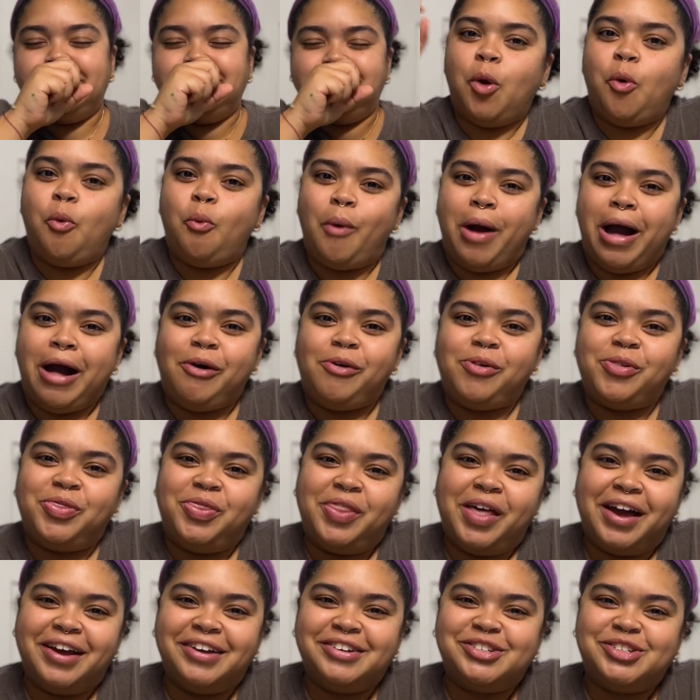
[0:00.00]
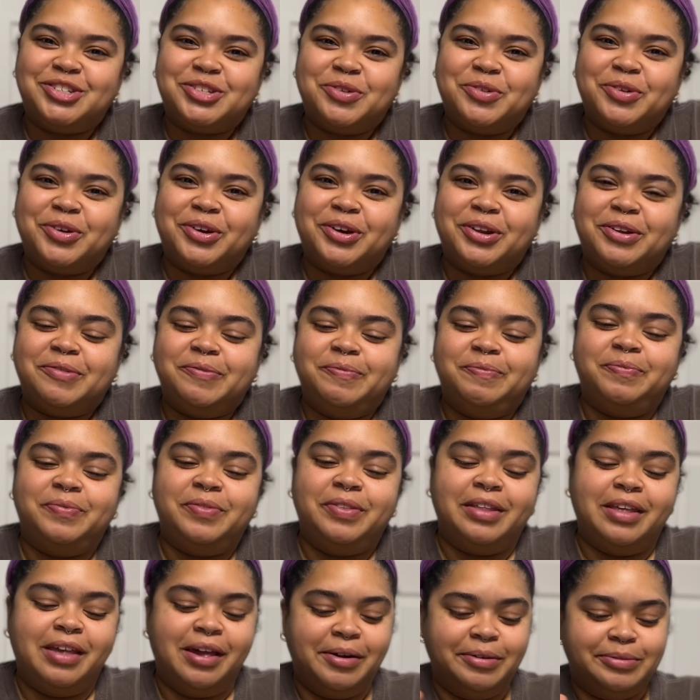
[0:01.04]
Wow, that is so good.
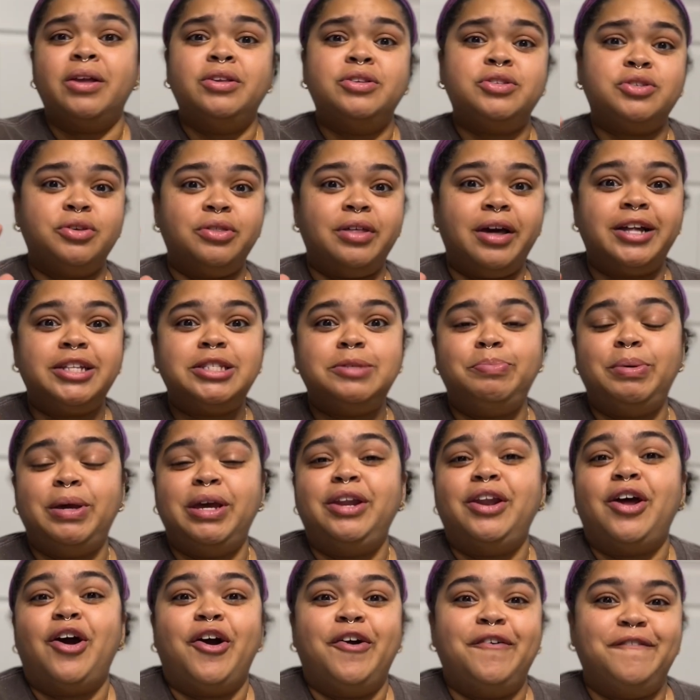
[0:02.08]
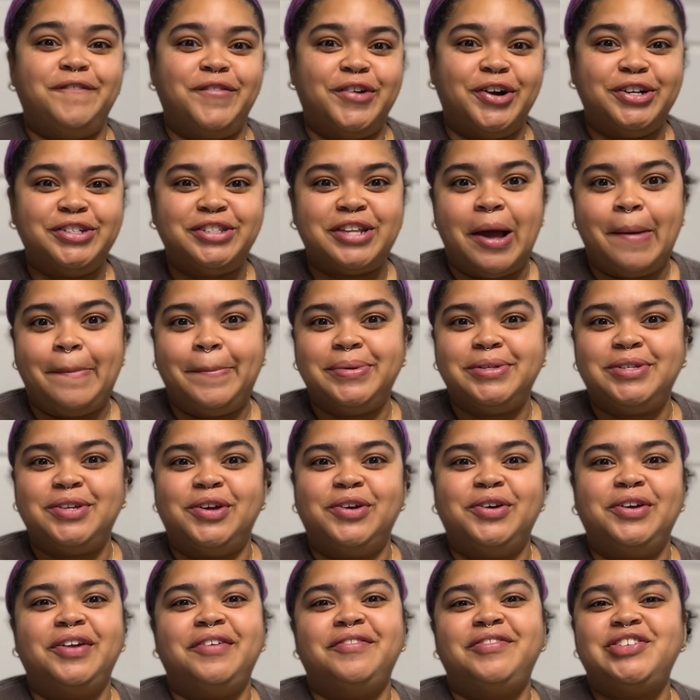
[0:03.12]
So that's been our first
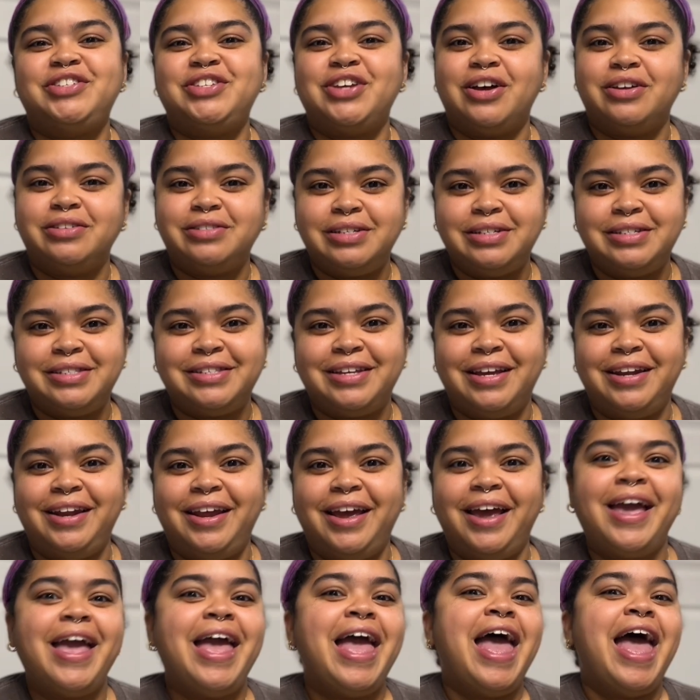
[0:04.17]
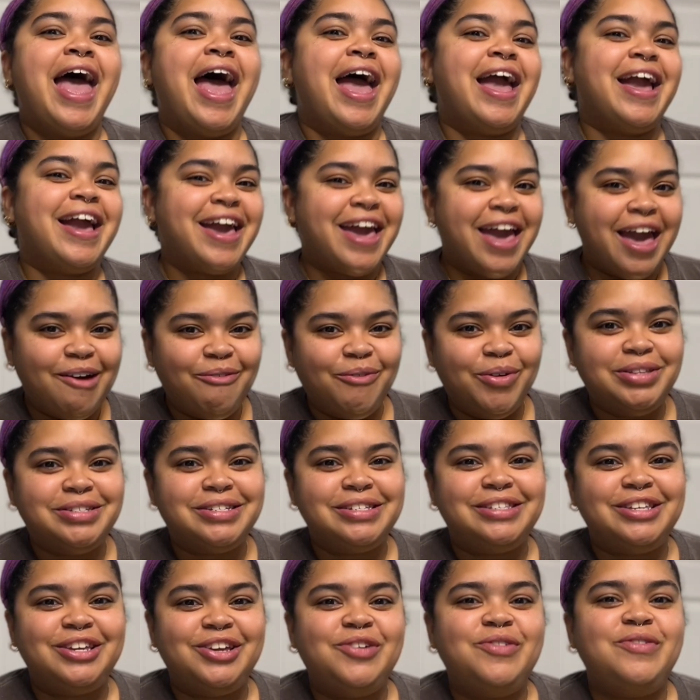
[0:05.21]
episode of Saucy Sunday. I can't wait to
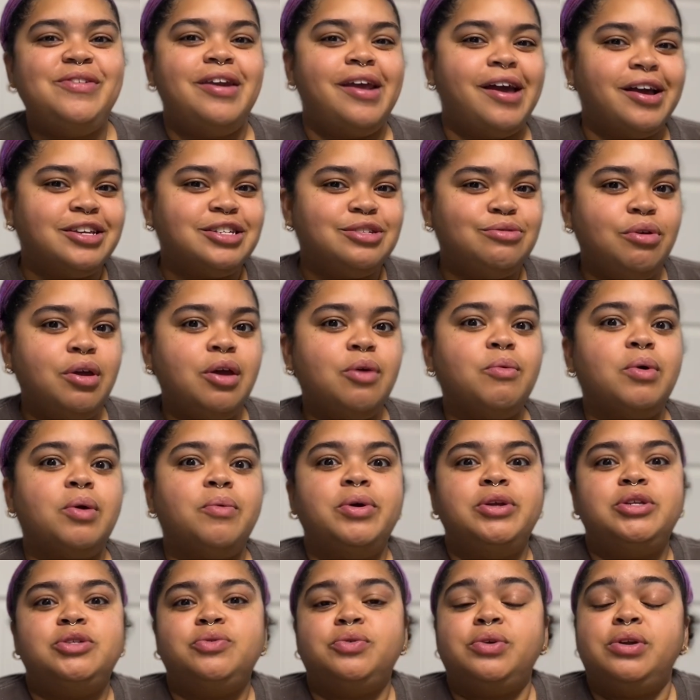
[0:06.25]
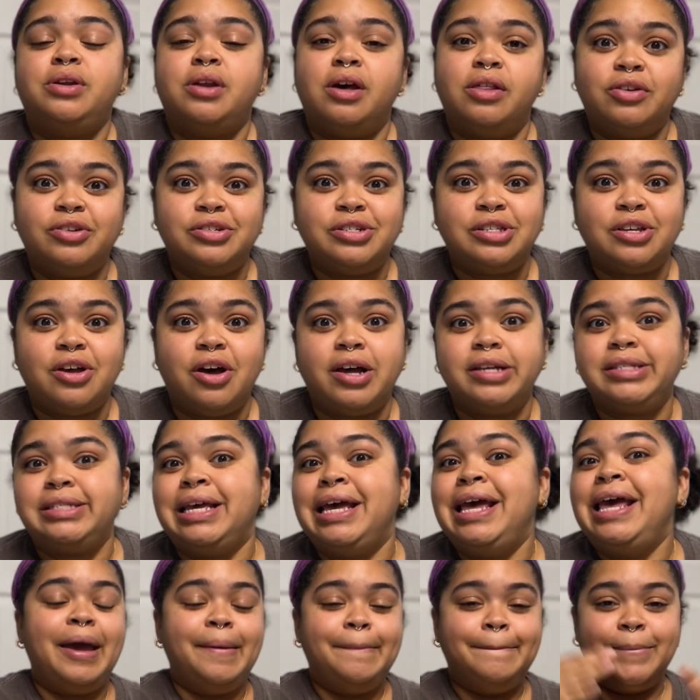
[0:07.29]
see you next week where we do another sauce.
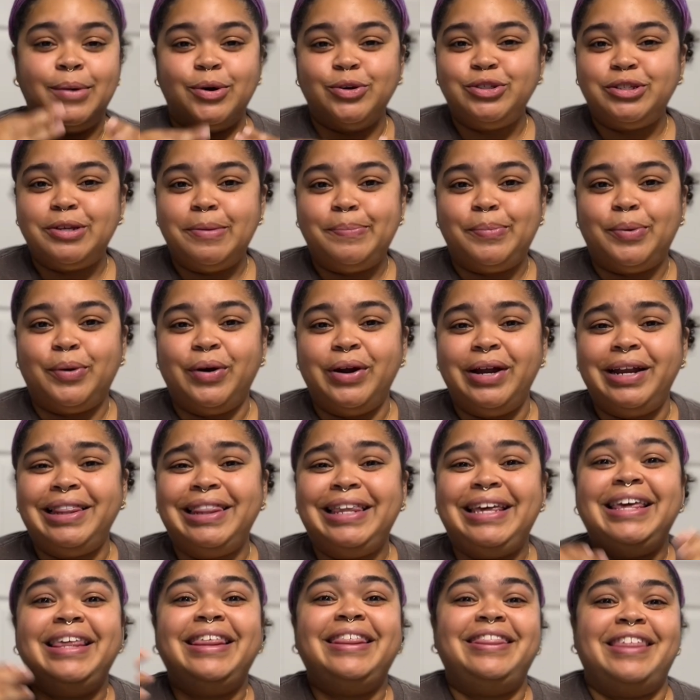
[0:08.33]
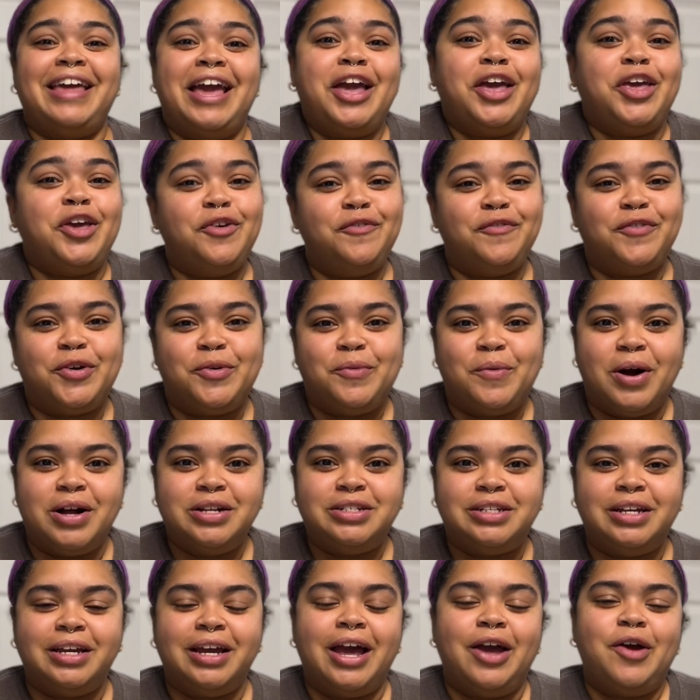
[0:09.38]
And most importantly, thank you for
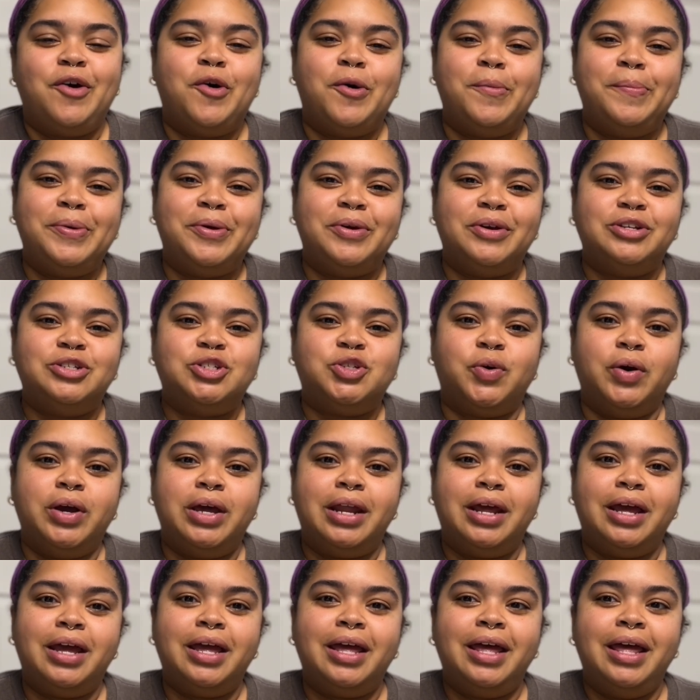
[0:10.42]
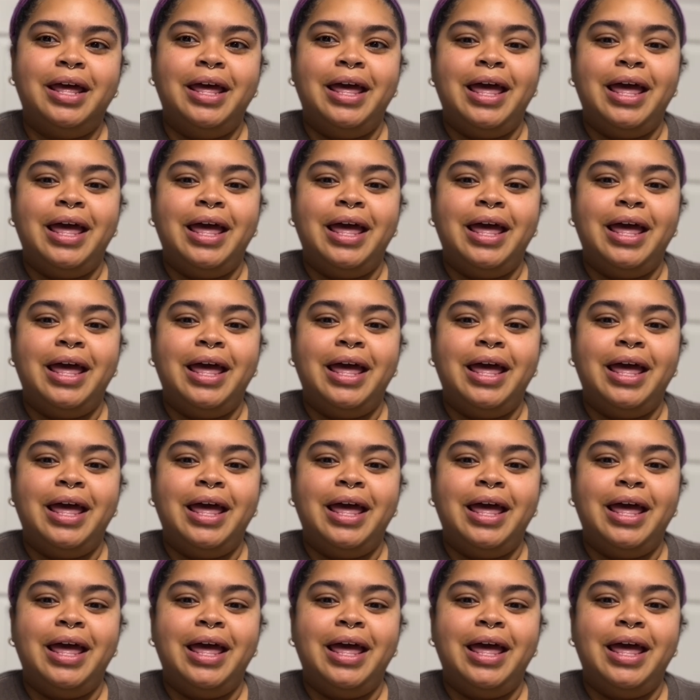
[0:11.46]
watching. I hope you enjoyed it.